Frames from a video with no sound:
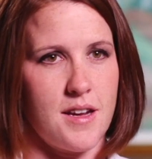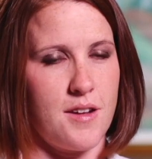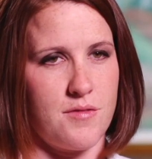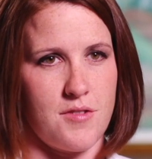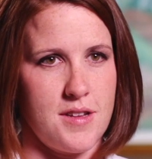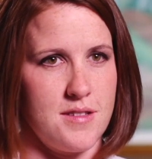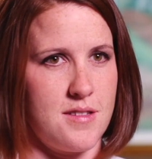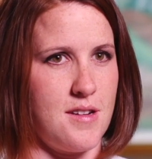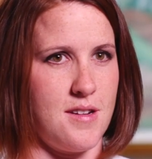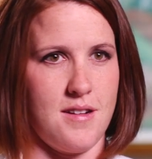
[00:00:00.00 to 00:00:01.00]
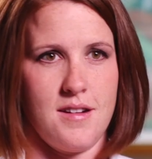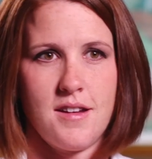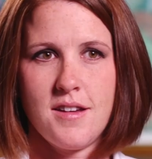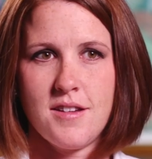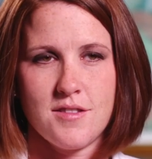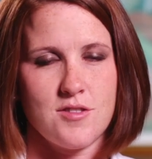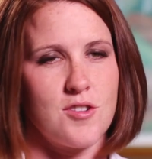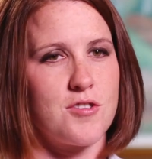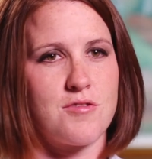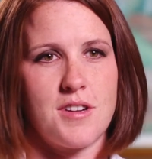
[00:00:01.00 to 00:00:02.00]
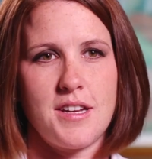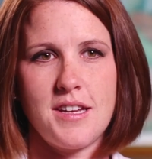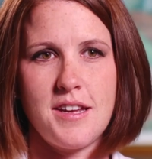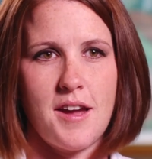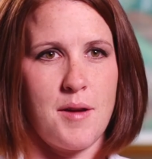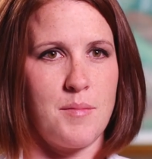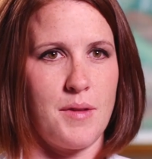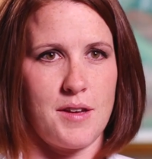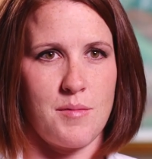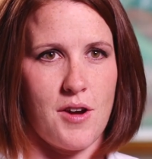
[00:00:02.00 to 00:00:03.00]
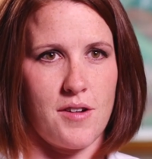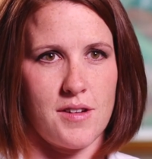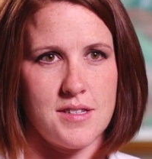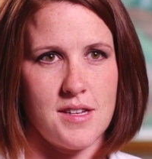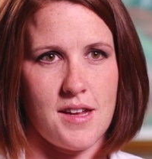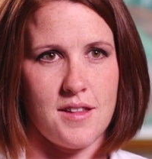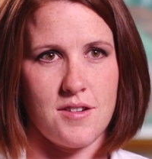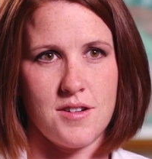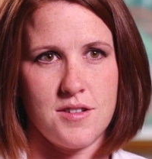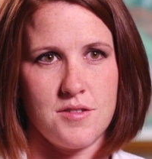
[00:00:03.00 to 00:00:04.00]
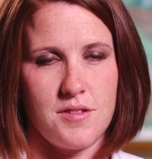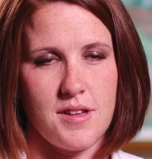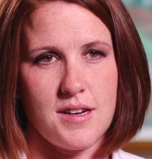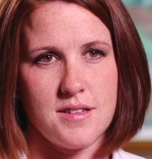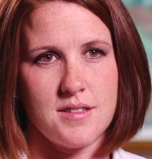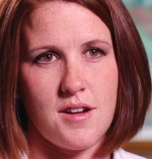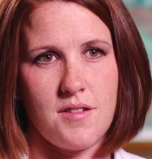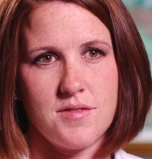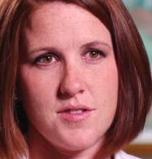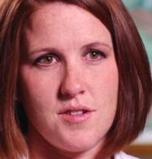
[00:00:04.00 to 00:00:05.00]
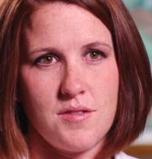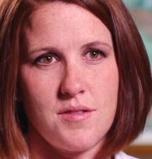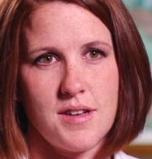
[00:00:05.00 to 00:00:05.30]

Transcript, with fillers: I have friends in surgery, EM, like we all get together and do a lot of stuff. So